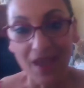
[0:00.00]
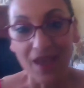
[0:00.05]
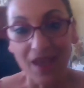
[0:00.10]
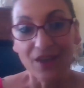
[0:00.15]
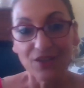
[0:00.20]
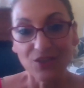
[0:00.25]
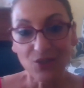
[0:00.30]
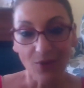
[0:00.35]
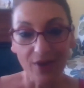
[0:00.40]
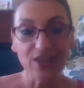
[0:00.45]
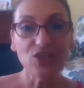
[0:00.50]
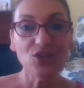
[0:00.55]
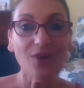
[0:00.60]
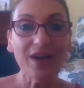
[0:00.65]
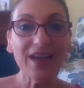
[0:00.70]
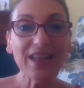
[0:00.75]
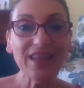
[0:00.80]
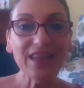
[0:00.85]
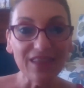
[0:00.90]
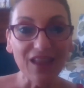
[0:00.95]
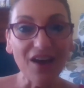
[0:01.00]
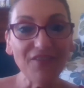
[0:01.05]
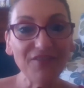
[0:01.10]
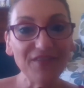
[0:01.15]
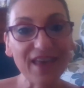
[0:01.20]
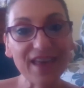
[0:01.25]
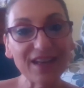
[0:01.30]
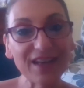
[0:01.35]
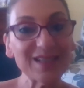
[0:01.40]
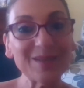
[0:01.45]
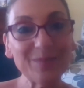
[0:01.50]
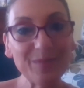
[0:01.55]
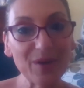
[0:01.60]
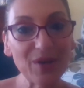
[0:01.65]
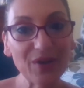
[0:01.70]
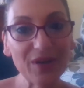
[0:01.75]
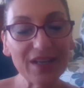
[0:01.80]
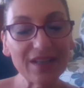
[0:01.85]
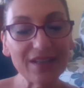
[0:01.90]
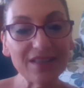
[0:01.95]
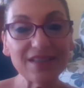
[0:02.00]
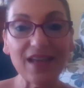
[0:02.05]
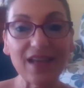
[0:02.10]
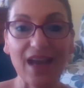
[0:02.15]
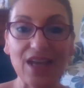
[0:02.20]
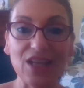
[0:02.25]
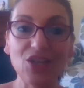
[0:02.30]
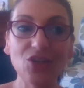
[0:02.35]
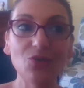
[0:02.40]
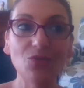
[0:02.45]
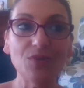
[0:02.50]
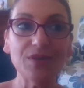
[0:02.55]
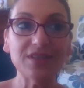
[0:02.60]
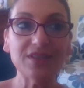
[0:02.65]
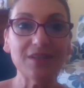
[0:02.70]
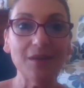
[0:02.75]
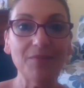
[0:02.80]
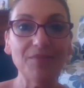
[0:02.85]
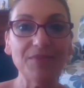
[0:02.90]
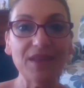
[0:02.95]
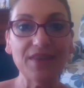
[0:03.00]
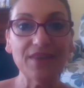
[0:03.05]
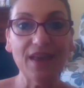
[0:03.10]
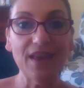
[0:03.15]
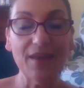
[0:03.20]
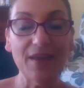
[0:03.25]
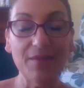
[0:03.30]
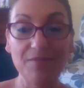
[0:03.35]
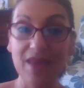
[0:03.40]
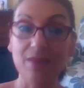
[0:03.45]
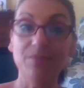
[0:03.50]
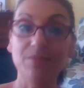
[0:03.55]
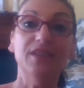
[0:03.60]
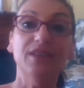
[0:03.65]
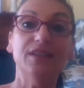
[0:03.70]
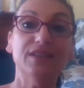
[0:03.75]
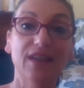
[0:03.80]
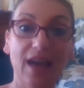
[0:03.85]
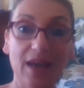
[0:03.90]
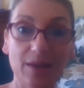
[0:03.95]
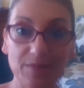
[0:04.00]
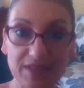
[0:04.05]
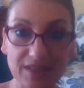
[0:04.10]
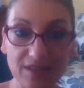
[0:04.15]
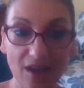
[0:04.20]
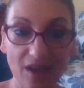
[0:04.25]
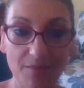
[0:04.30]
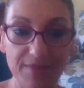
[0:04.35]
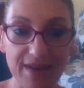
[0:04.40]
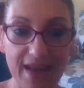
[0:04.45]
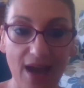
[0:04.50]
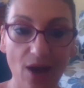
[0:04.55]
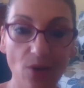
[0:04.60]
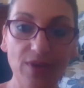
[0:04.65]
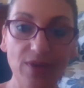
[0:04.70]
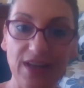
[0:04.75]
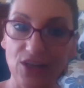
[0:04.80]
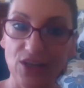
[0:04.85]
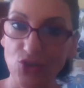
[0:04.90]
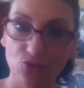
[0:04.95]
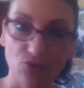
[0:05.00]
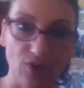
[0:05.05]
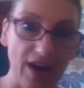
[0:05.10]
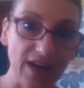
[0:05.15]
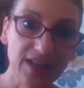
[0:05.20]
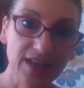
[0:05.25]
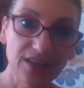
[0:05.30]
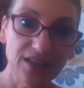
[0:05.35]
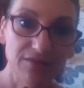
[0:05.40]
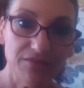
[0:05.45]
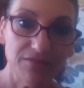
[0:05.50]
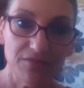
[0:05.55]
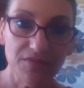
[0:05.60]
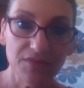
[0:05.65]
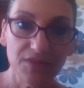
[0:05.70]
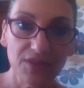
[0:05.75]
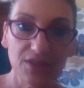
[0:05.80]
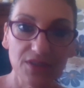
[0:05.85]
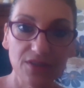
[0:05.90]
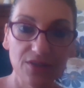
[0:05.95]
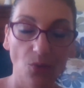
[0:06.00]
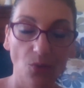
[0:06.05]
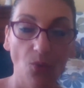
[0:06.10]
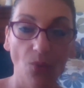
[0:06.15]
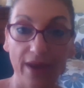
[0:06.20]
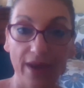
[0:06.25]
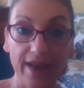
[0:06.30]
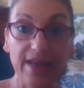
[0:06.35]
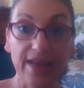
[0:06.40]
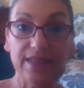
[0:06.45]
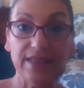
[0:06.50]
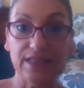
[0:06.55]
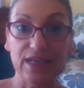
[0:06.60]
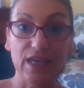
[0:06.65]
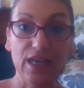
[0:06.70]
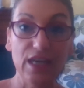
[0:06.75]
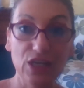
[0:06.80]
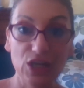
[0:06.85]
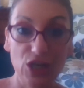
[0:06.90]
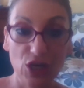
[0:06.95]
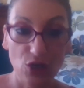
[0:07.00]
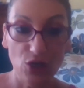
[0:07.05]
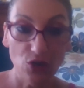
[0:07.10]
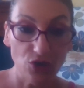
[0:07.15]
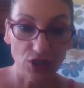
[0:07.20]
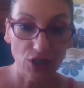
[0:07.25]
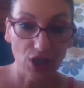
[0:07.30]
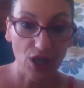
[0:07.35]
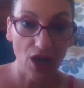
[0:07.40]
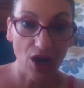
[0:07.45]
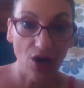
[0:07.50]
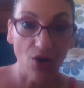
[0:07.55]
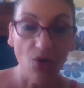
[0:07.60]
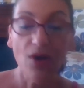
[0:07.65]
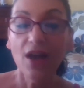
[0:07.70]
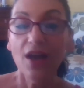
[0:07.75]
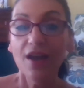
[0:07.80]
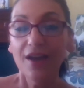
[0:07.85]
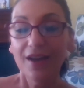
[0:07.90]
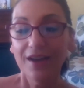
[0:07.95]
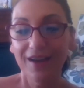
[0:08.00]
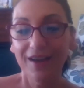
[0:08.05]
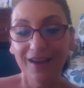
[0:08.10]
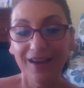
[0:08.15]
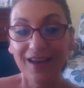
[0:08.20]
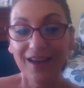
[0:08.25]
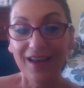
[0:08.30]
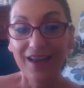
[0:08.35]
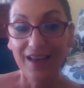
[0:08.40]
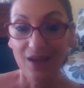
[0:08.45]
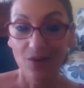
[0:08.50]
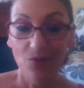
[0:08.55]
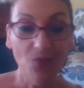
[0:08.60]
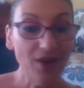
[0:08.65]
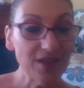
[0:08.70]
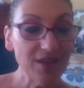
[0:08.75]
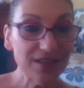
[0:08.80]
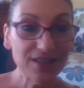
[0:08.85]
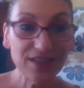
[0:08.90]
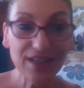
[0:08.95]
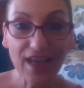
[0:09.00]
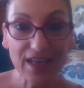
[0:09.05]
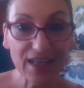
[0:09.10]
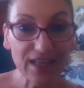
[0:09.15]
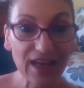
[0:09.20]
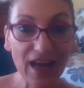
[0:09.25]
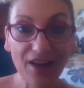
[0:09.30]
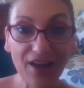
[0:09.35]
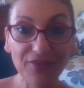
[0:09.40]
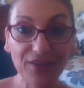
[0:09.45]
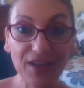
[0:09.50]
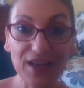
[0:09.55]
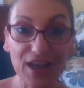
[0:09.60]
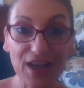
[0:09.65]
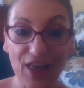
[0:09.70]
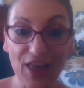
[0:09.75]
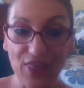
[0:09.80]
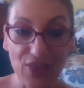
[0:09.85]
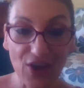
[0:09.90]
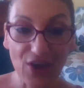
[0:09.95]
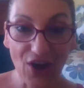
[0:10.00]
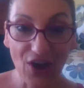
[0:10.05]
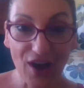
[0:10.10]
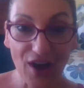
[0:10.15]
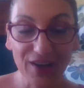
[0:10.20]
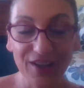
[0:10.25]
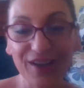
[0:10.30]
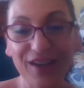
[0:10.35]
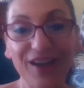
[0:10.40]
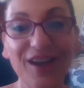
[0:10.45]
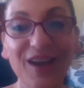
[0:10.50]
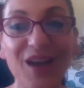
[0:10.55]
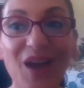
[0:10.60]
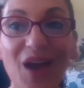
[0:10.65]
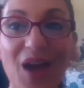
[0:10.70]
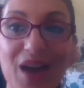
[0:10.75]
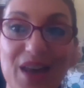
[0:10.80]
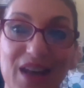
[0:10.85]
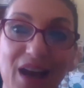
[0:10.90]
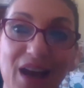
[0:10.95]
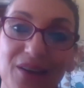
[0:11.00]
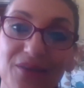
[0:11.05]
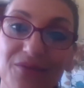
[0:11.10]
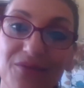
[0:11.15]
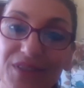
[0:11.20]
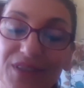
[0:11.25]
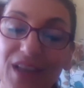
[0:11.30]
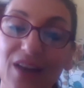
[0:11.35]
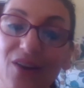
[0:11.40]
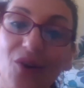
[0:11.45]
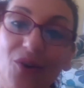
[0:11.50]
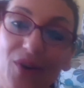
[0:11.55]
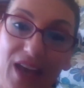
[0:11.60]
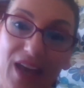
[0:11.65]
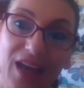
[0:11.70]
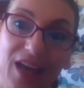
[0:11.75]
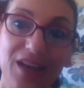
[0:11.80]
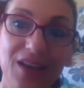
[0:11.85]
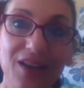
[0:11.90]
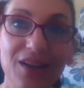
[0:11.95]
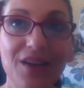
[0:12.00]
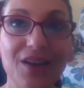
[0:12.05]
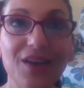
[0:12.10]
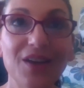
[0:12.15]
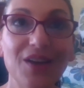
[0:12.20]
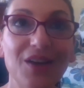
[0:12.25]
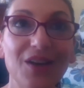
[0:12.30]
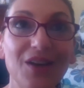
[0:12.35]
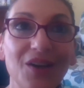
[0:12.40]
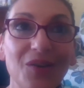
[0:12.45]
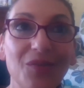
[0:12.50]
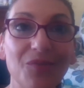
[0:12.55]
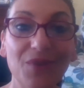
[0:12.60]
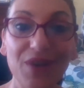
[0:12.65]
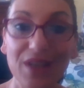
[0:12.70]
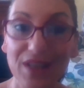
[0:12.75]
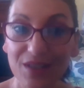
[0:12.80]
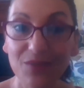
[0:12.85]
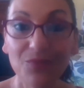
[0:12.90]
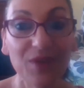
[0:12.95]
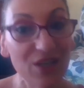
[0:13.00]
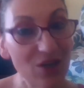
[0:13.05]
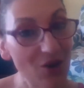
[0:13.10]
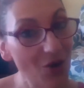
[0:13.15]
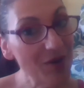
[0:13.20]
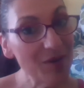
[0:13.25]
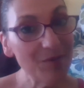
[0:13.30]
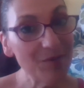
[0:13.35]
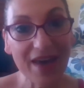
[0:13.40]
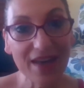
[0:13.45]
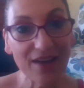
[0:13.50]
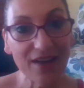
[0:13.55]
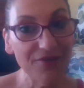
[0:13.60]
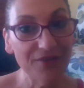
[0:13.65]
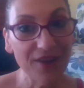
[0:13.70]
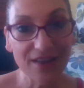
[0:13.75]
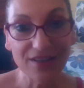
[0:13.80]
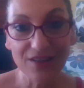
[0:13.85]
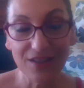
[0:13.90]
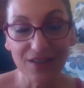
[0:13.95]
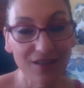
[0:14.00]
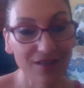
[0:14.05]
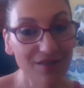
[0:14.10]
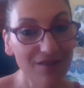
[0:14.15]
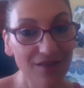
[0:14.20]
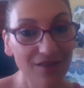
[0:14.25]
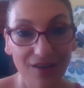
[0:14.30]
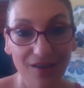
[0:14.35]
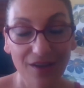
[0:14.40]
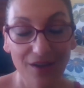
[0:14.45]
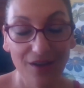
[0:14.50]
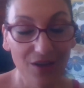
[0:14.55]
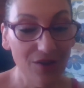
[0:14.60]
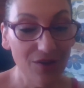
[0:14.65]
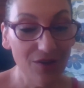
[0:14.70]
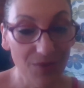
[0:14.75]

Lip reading: So I knew I loved that experience. I knew it was something that maybe the time has come now. When I tried it 18 years ago, it wasn't taking off like I thought. And I said, okay, we know we manifested an